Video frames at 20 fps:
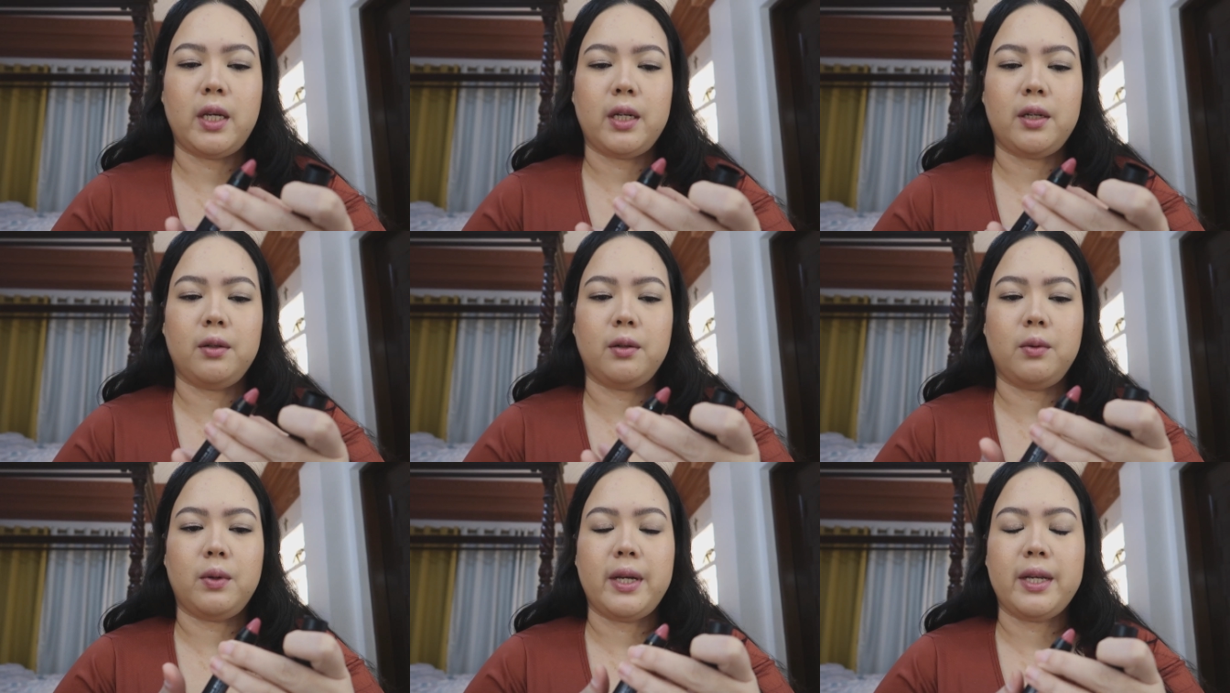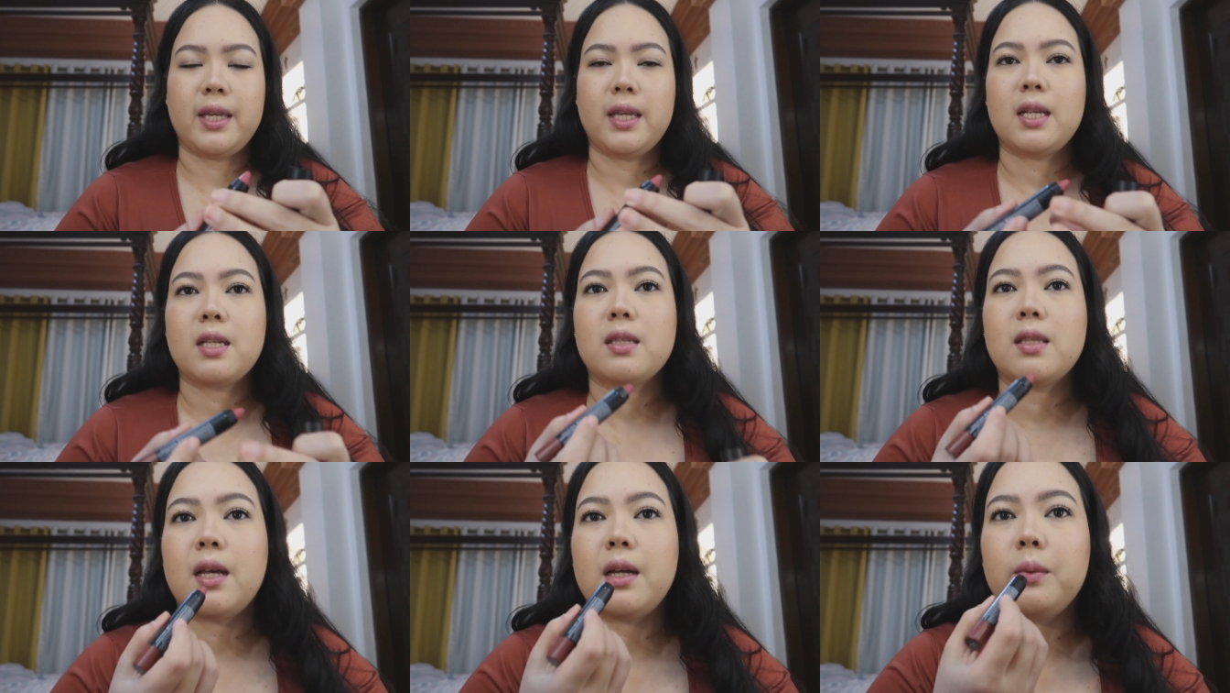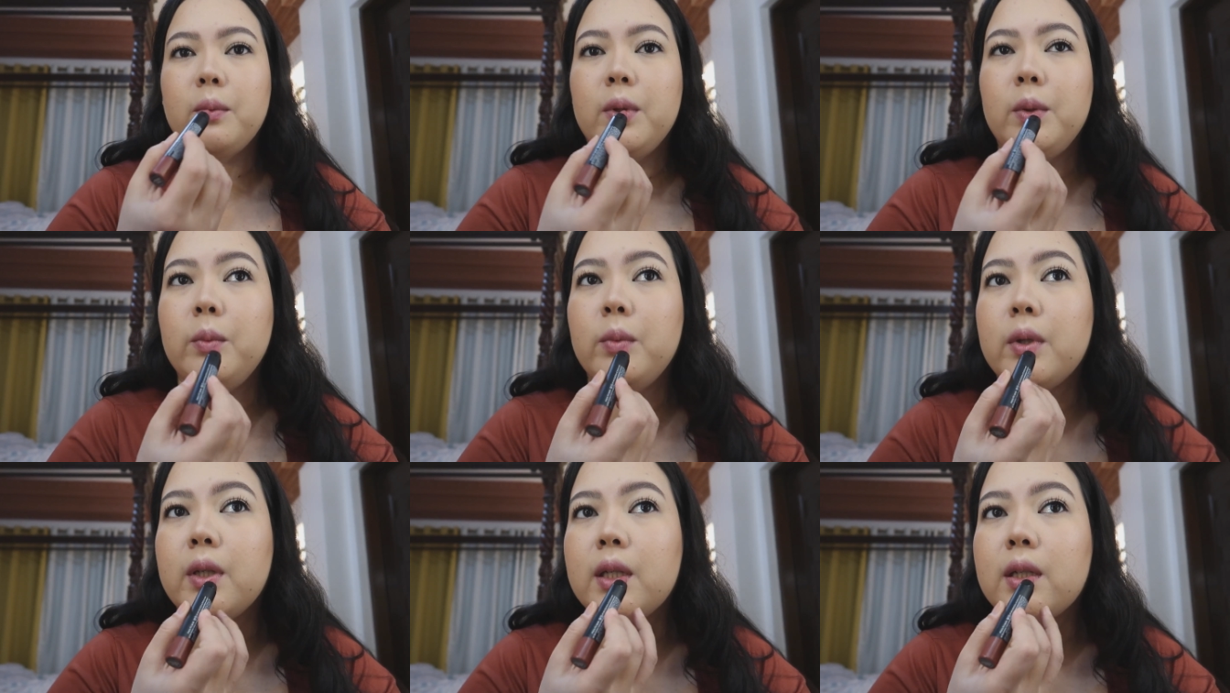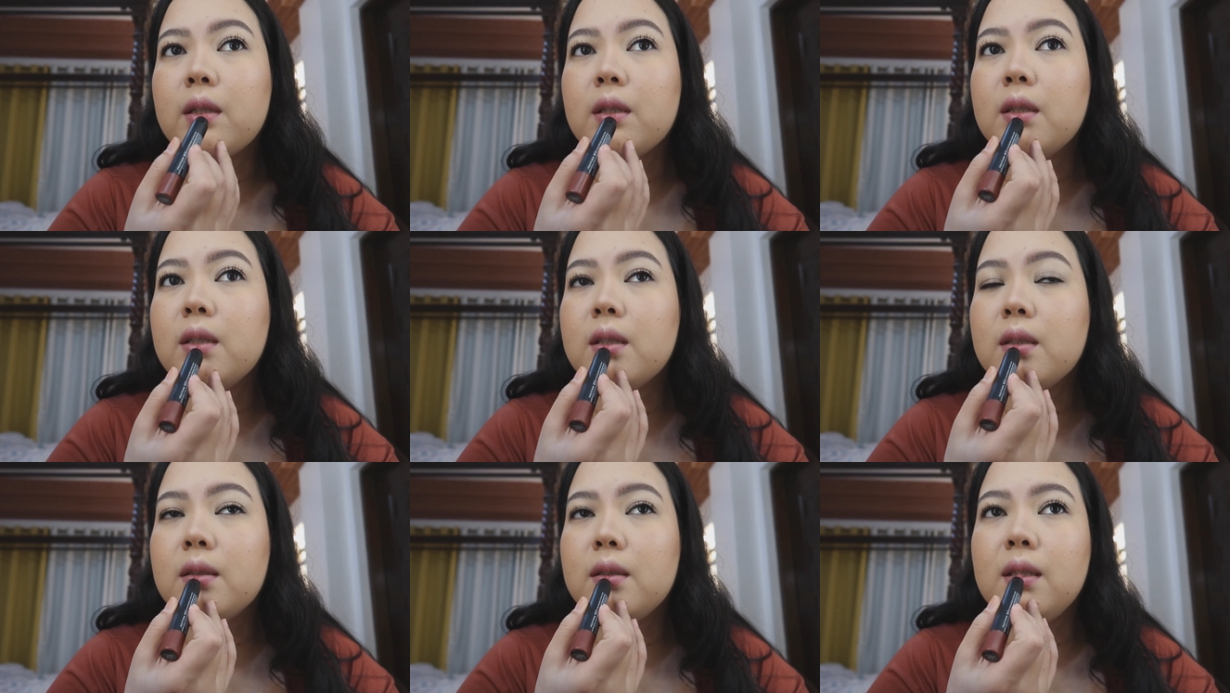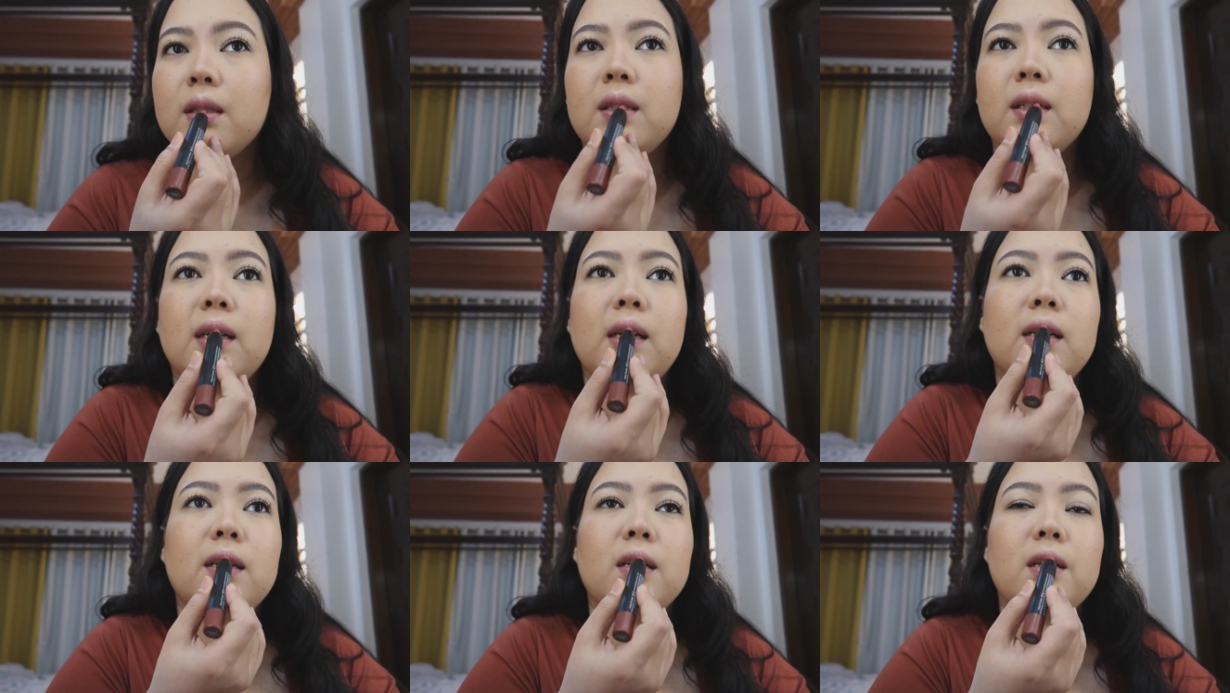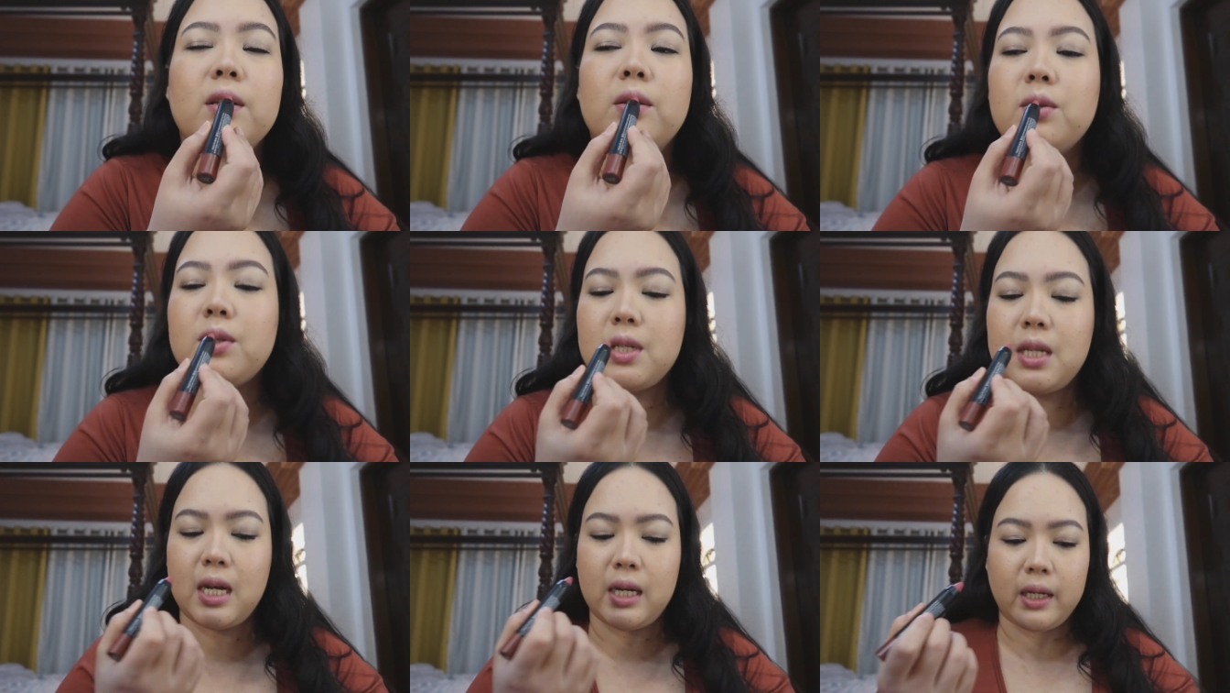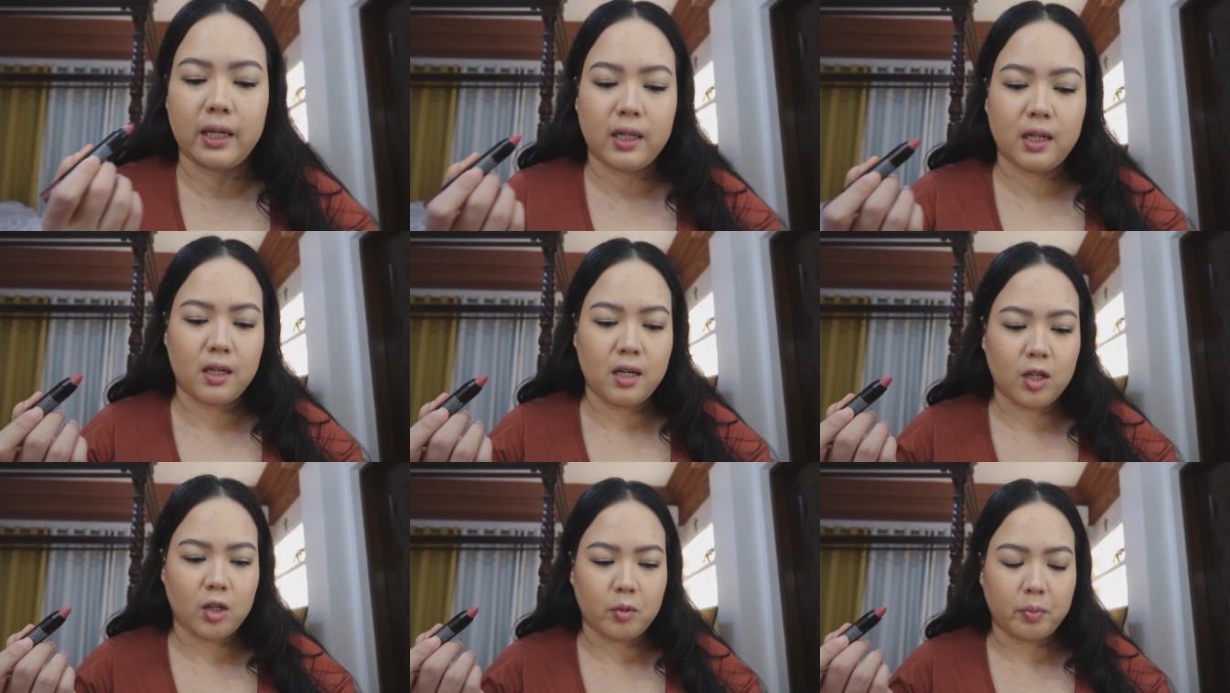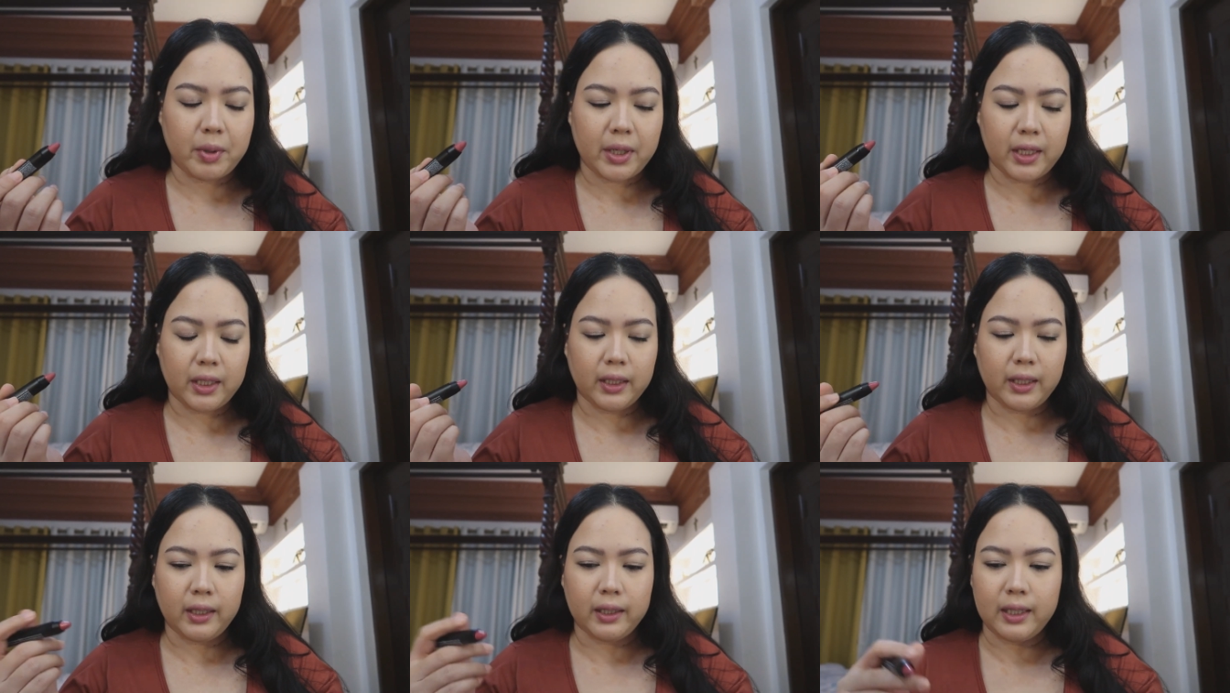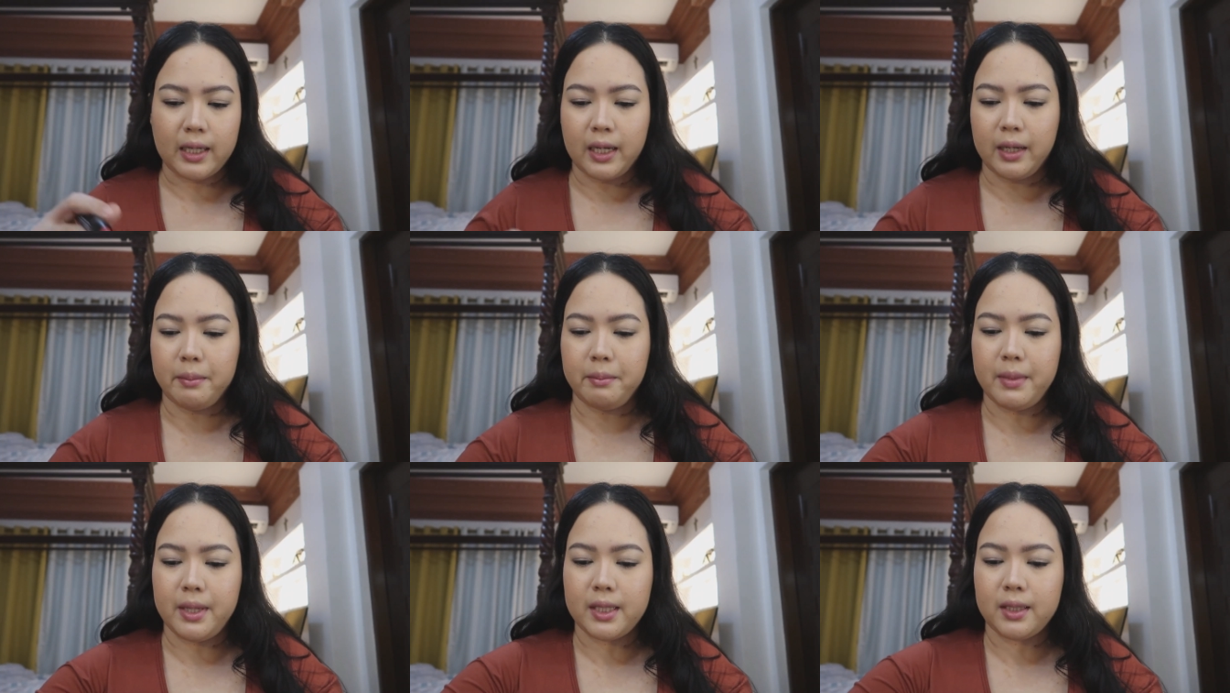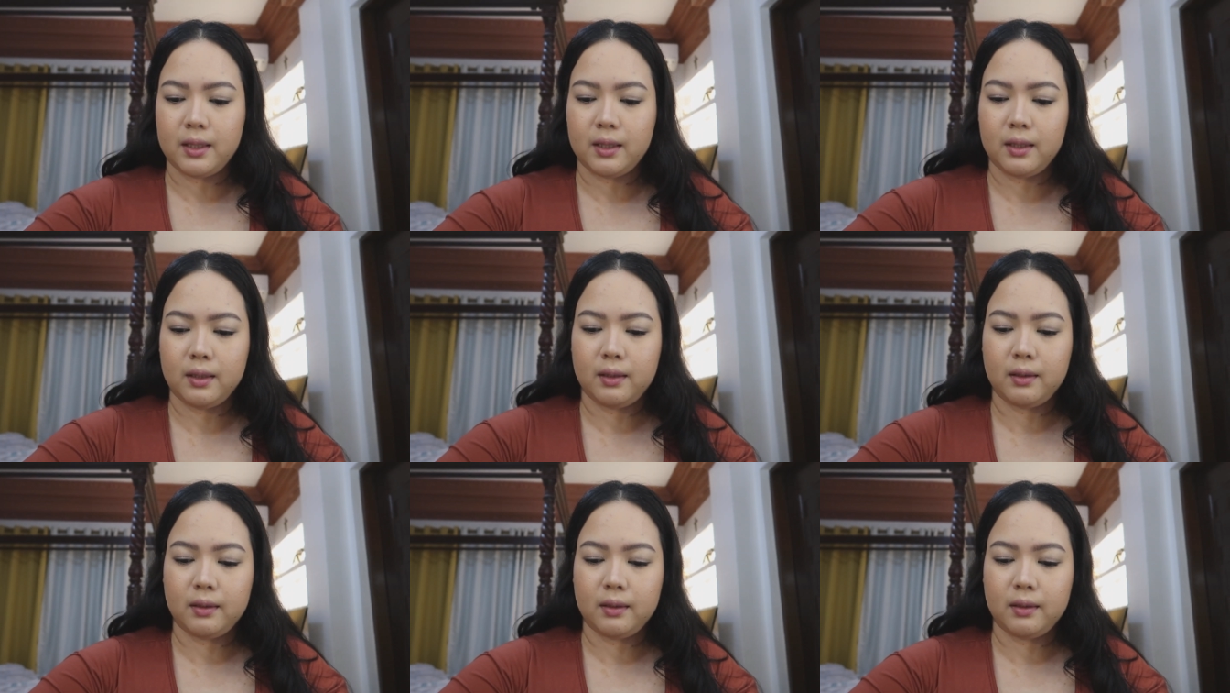I don't know. I guess that would work. Ang tagal na nito sa akin, hindi ko pa nagagamit.